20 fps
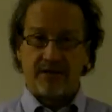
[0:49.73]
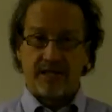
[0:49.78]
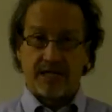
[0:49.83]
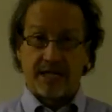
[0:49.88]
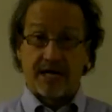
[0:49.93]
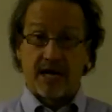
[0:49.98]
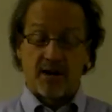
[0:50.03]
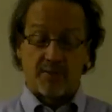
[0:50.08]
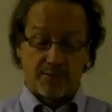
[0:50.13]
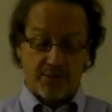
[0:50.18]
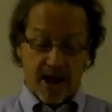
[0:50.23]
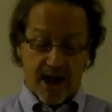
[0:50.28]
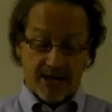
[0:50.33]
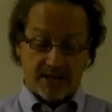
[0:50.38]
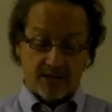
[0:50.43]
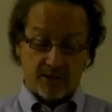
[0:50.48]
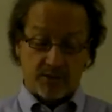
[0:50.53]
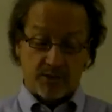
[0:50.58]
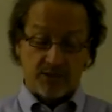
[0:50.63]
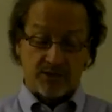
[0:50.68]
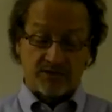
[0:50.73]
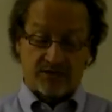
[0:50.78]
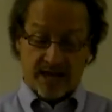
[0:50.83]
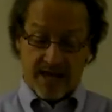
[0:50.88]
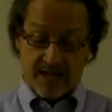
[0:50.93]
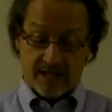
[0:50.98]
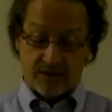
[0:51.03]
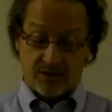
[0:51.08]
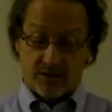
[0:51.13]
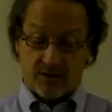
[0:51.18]
and in our practice we use
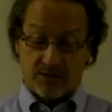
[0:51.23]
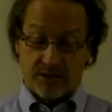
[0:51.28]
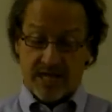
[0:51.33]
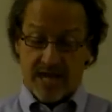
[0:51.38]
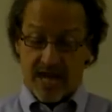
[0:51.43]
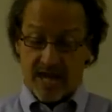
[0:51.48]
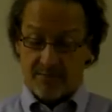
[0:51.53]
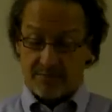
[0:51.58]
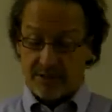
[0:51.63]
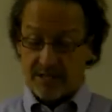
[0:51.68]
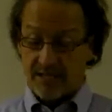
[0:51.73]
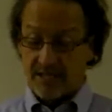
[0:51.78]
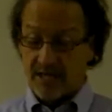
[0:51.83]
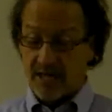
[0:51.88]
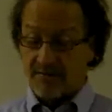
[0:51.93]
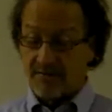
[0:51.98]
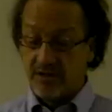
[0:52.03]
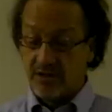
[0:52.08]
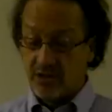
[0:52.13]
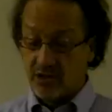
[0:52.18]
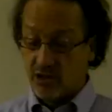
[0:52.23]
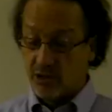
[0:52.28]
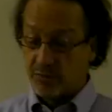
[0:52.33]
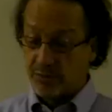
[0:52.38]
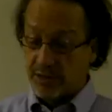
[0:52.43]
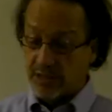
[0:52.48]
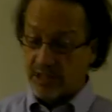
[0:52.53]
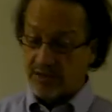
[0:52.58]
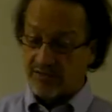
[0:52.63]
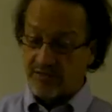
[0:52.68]
flax oil, Cataplex F, and Super
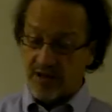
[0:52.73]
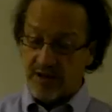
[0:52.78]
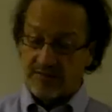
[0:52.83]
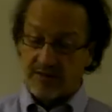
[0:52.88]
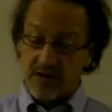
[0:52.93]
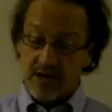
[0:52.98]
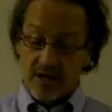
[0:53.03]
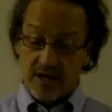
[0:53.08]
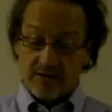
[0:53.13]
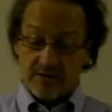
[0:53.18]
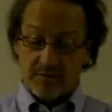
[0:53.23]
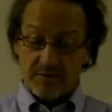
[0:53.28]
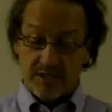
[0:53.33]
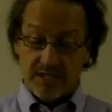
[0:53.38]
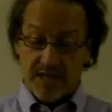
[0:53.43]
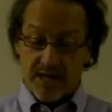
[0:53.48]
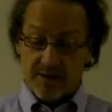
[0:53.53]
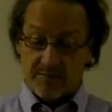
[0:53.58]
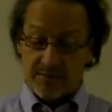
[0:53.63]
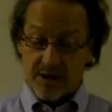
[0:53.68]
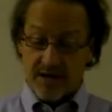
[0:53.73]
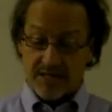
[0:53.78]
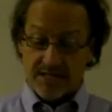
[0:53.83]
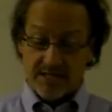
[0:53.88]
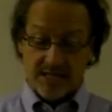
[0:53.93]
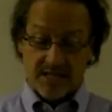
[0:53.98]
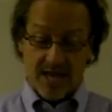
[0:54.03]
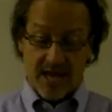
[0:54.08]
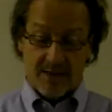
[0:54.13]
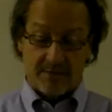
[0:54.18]
EFF from standard
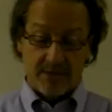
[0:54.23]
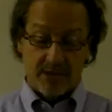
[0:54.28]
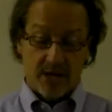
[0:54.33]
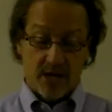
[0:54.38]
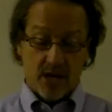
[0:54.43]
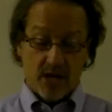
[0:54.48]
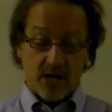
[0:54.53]
process labs